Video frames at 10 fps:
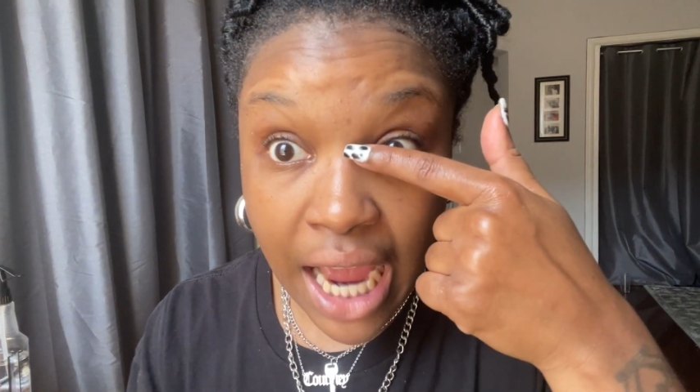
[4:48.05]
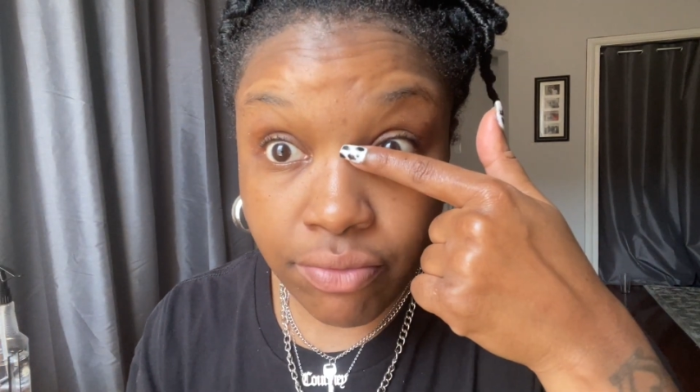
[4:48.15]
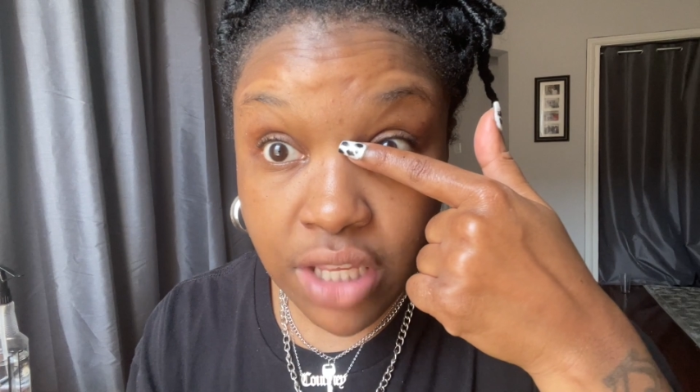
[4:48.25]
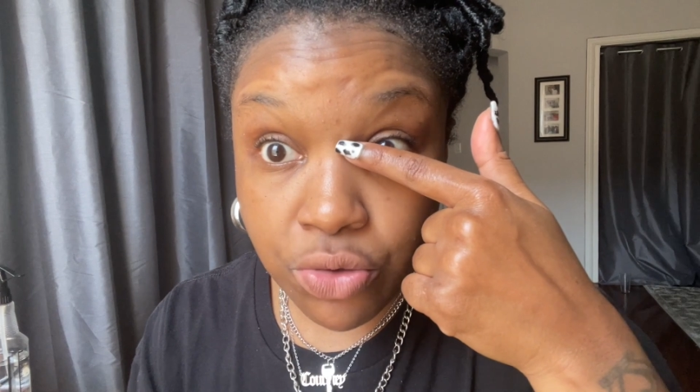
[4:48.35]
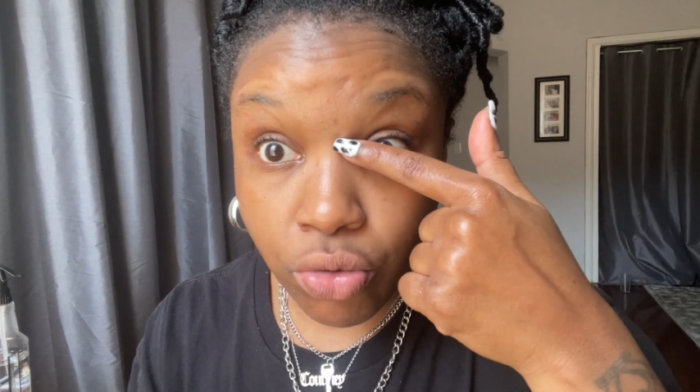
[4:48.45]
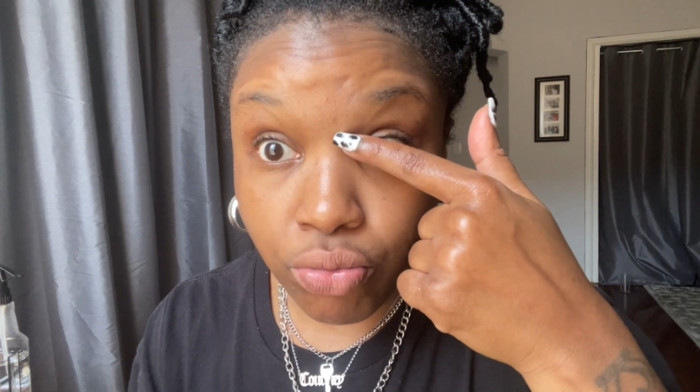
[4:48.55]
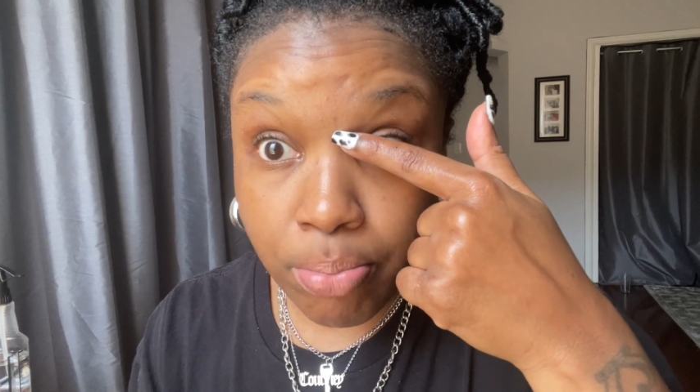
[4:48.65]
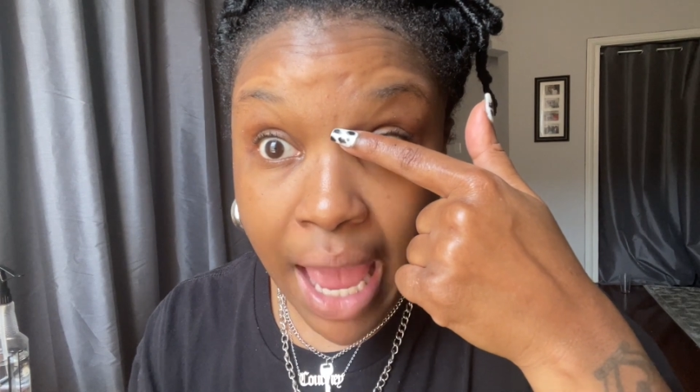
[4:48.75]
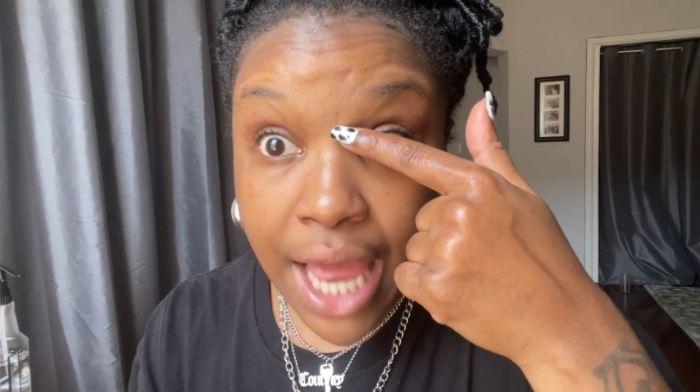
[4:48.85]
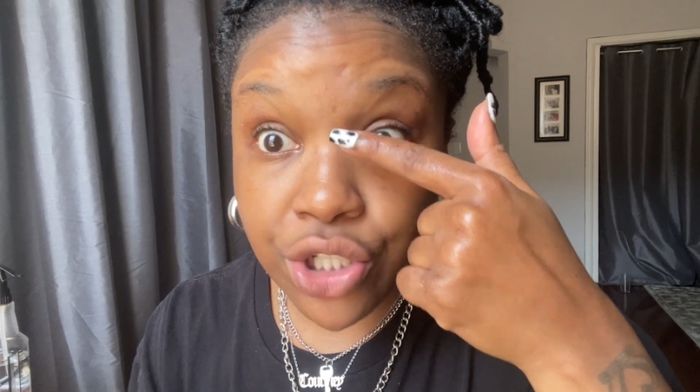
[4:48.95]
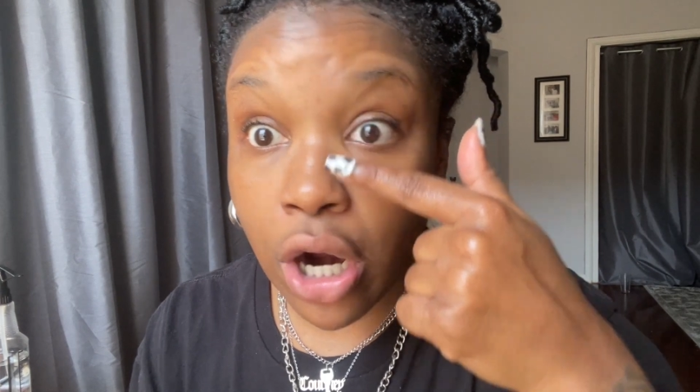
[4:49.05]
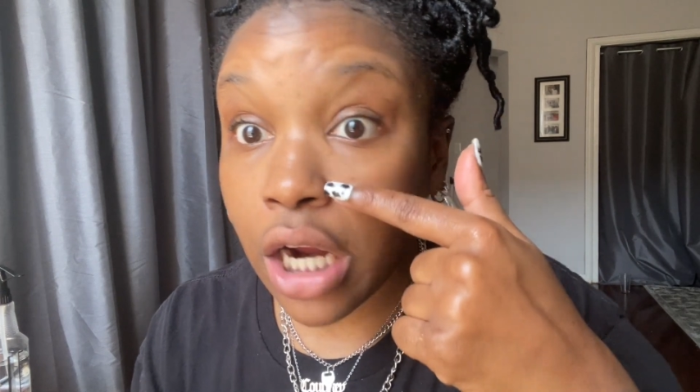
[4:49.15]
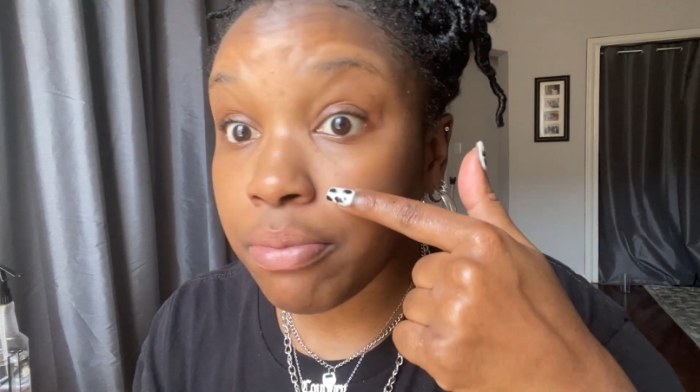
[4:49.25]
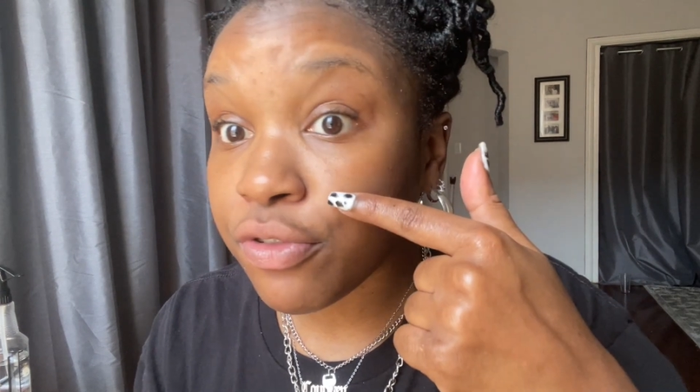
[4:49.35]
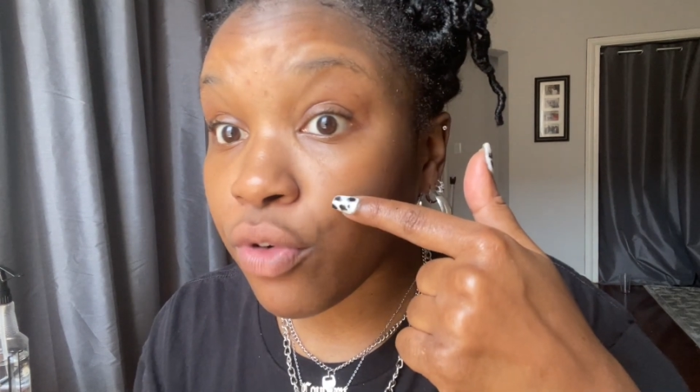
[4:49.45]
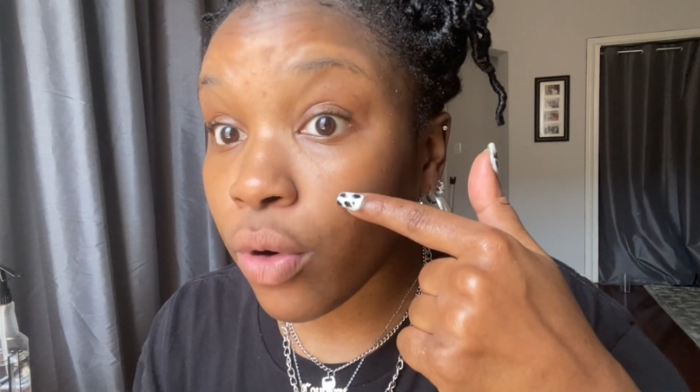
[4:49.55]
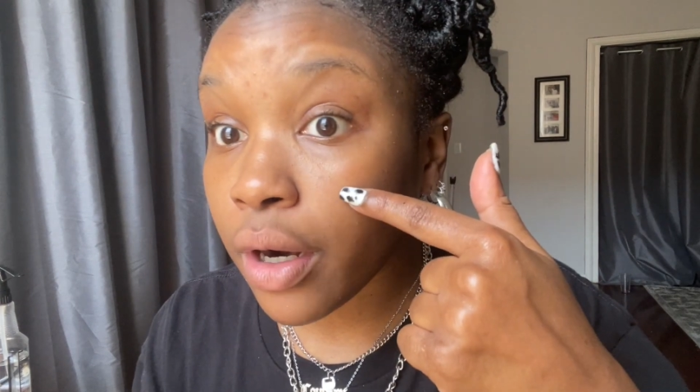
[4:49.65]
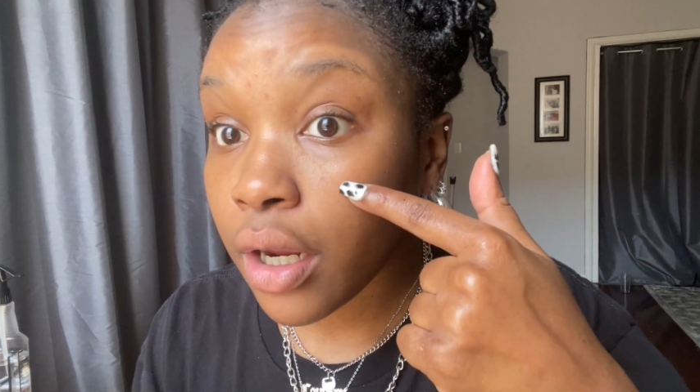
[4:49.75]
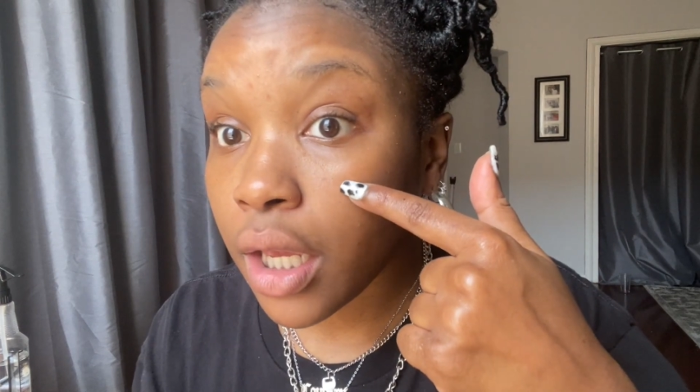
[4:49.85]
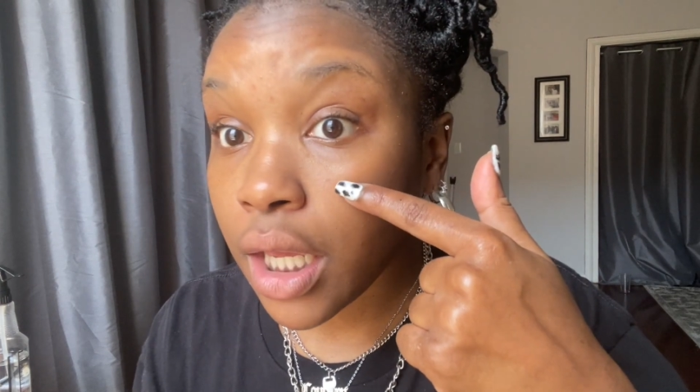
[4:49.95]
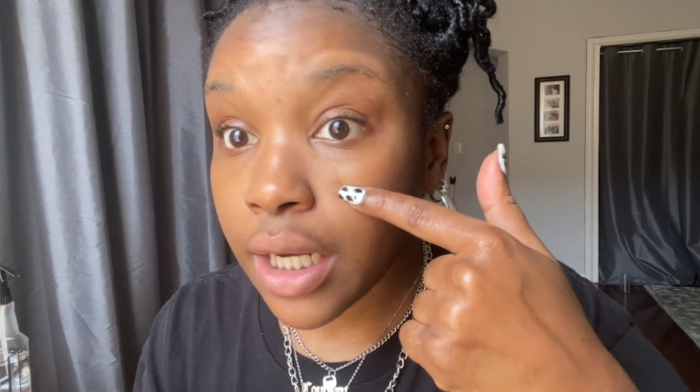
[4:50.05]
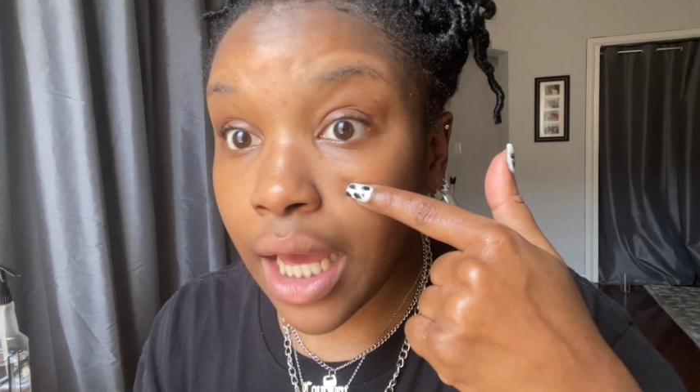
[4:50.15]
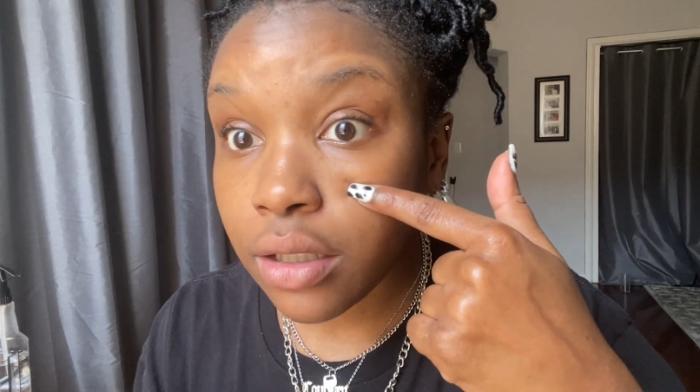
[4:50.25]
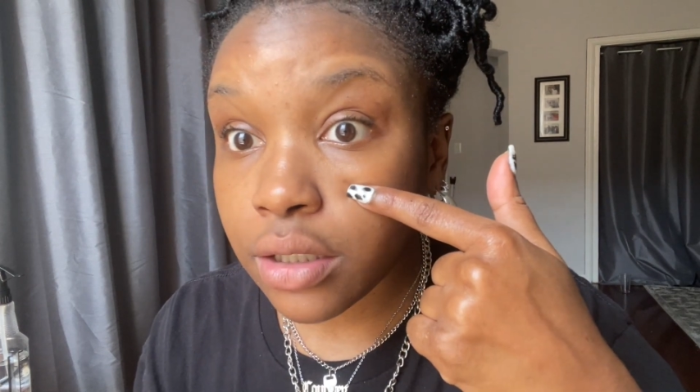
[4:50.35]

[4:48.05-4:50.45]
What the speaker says: these were mad dark before. And now look,